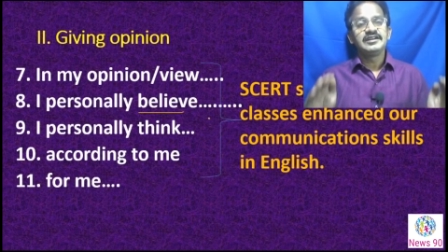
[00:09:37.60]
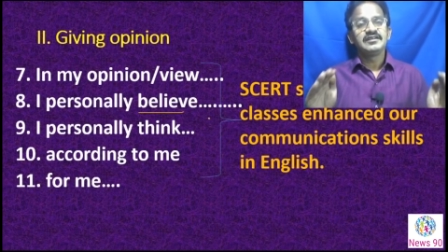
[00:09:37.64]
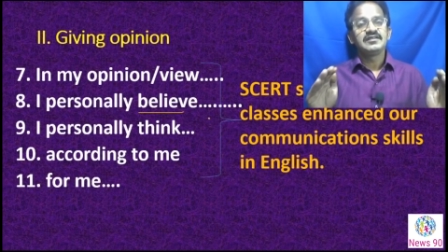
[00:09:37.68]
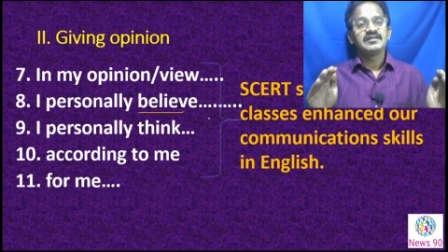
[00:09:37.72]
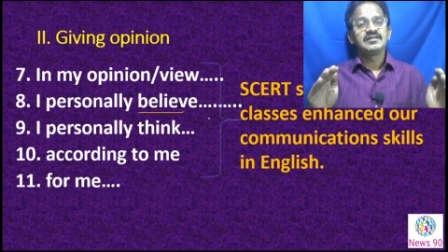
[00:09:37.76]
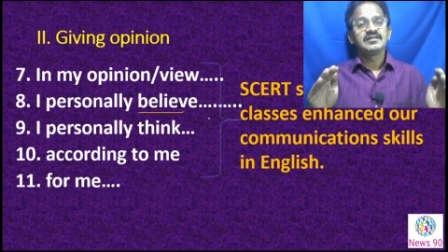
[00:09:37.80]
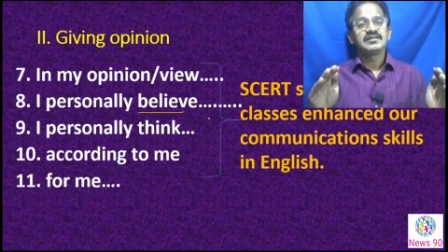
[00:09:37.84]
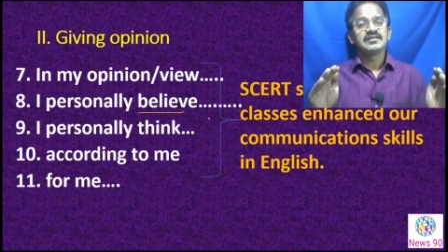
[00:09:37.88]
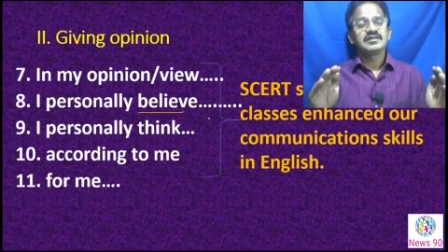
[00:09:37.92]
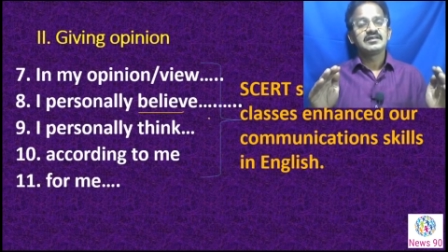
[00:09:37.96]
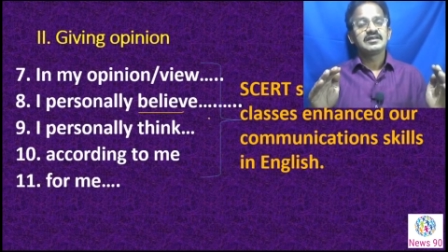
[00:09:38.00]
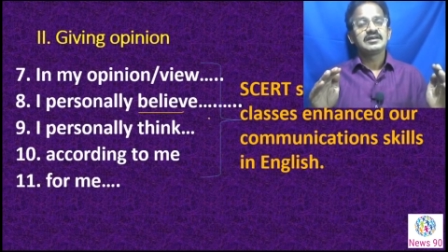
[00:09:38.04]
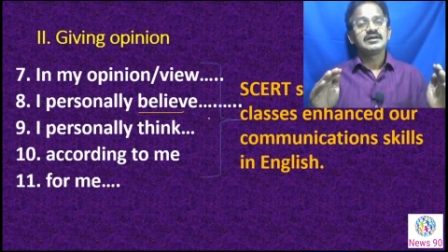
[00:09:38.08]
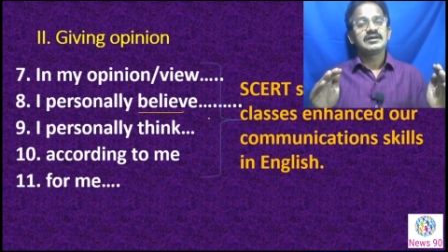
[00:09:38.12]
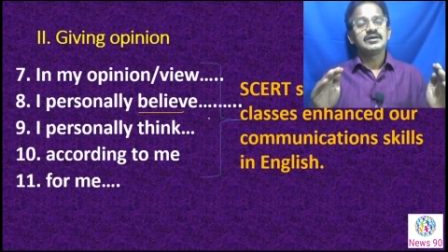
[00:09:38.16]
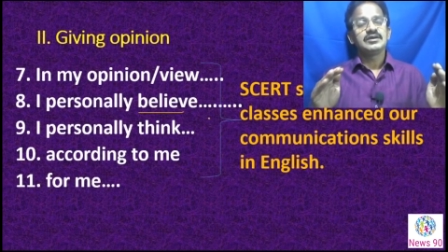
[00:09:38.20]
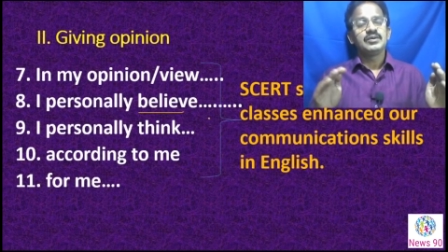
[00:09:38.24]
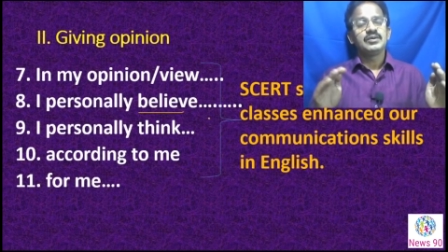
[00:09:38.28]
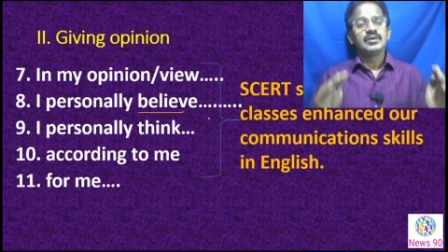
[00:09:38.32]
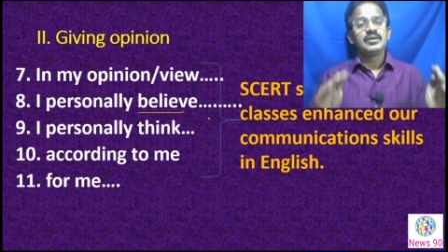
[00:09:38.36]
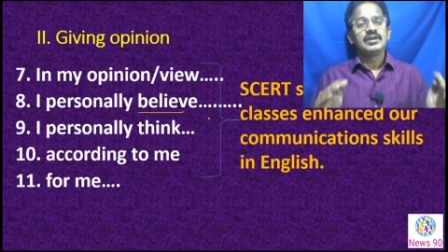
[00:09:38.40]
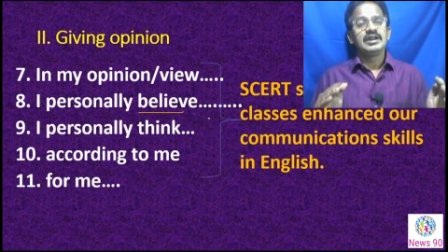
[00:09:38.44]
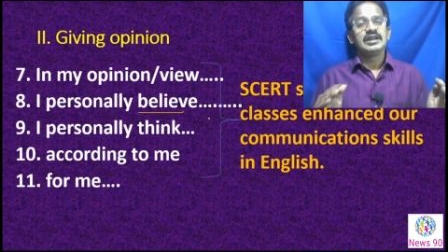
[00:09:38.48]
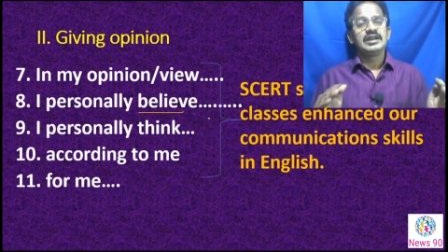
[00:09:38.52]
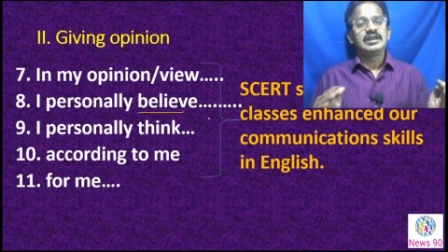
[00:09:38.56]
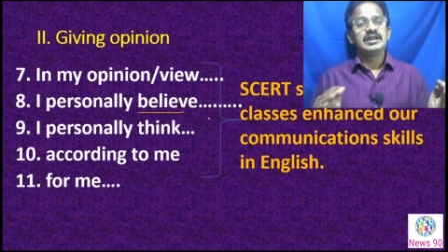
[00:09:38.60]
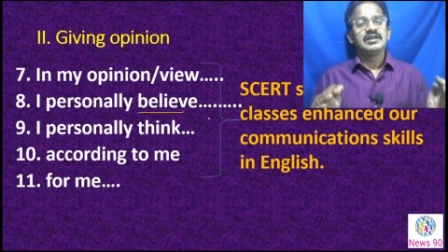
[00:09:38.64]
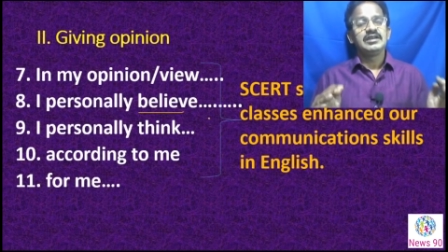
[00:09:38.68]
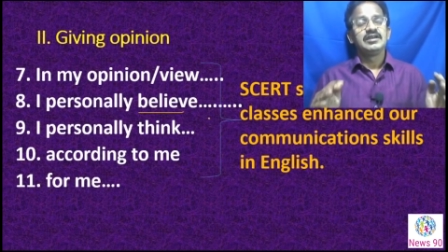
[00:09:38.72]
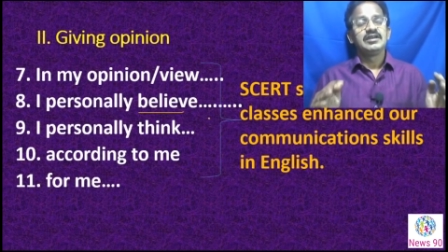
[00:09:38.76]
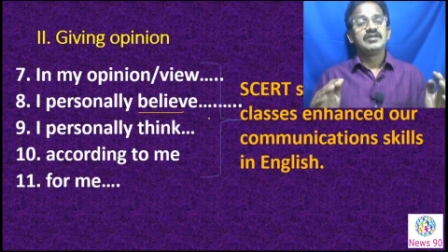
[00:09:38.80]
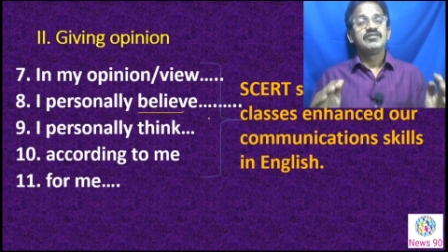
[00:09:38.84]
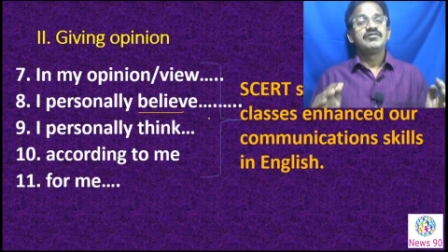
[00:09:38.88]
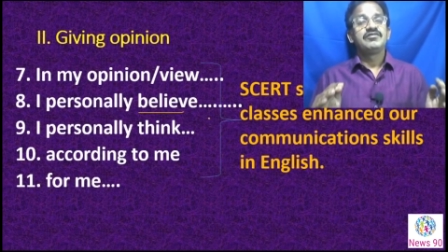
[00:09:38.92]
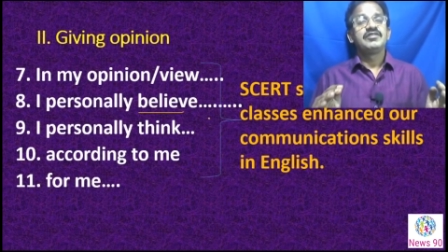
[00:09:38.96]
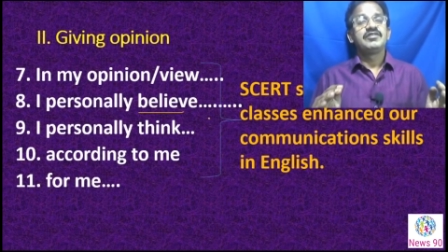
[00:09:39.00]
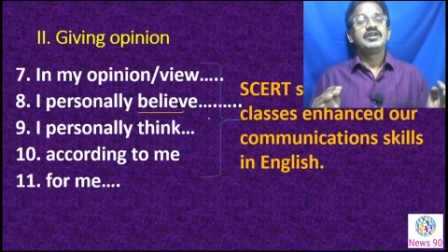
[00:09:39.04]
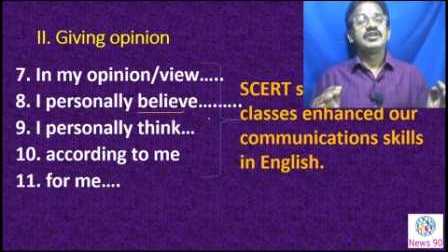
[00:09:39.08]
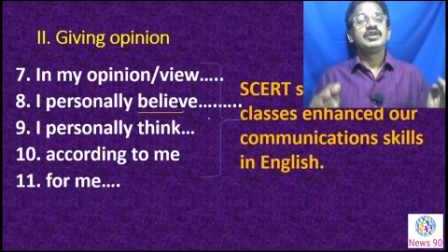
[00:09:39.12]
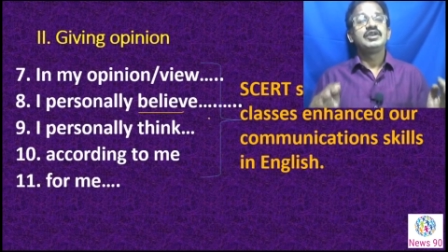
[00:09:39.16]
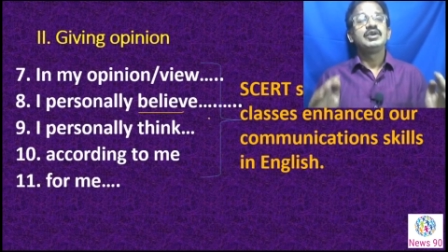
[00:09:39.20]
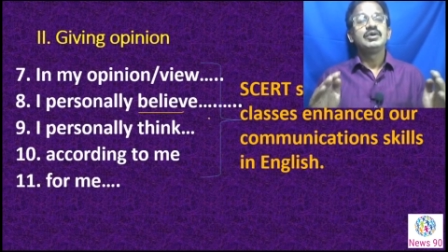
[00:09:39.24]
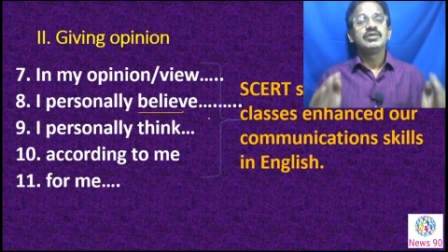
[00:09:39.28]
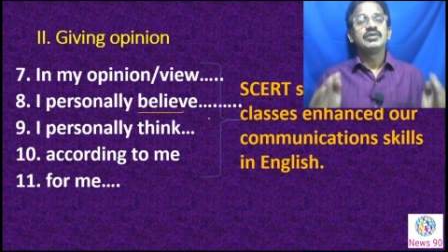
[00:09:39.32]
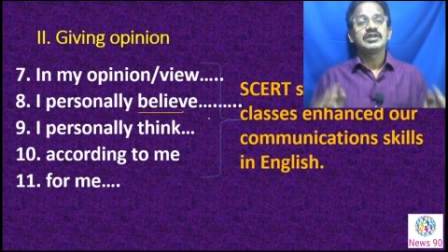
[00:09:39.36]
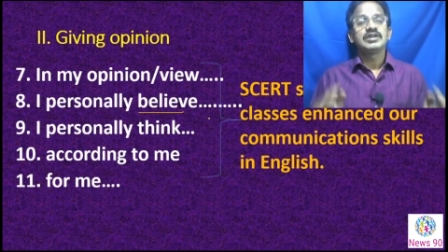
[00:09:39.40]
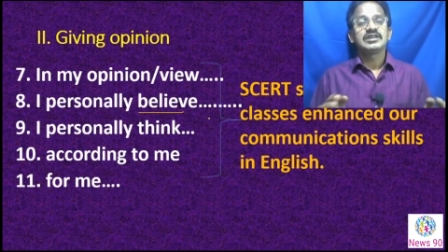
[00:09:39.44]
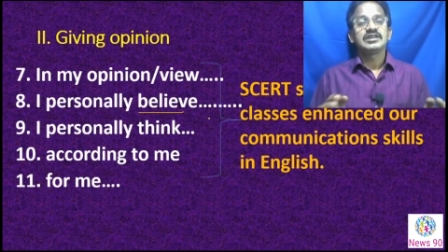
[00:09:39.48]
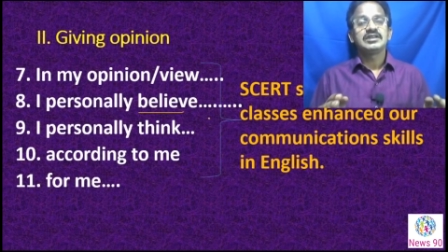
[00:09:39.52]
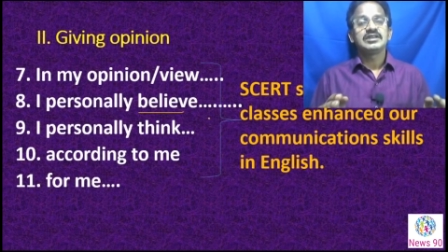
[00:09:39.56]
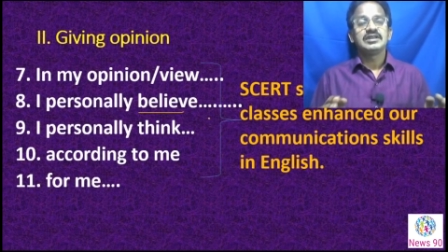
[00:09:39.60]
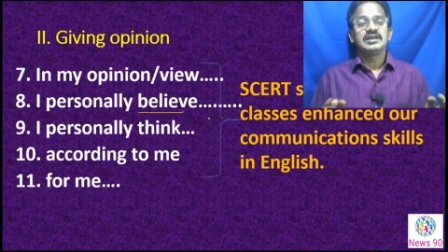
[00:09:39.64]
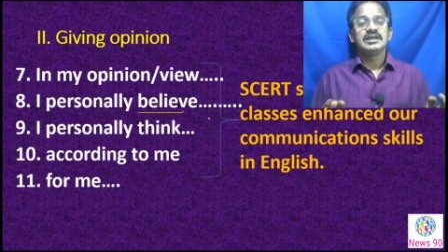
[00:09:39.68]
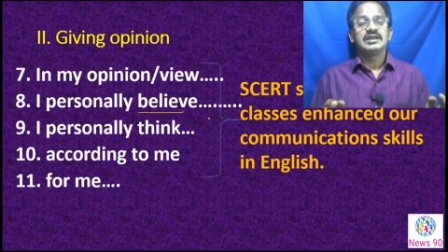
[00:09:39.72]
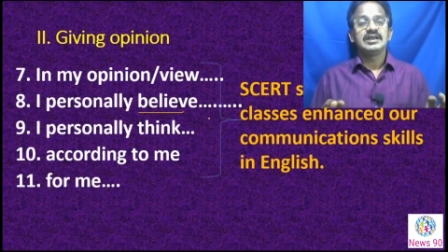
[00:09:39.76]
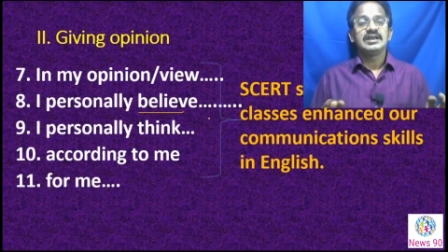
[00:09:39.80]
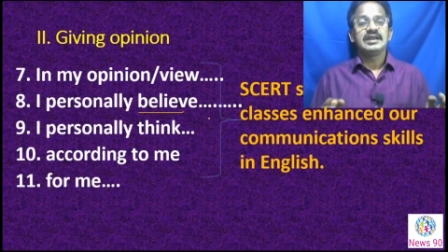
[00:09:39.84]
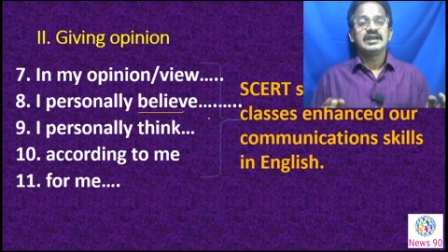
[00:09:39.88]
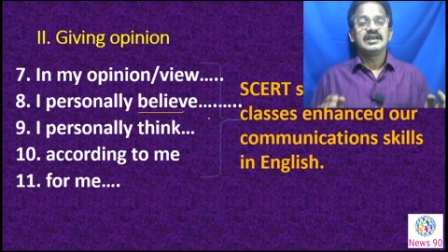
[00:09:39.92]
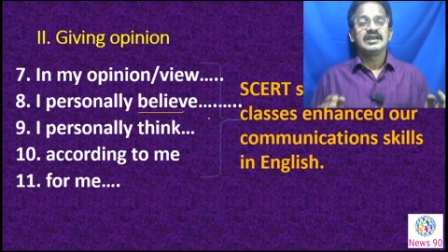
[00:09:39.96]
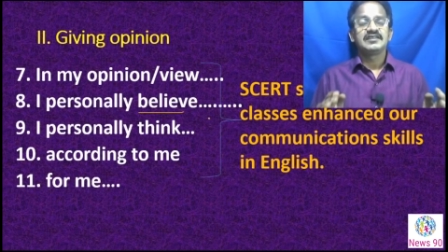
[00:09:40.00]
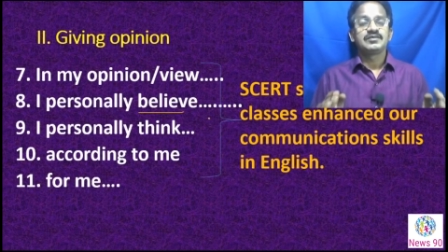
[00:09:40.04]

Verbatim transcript: it is uh, only for your uh,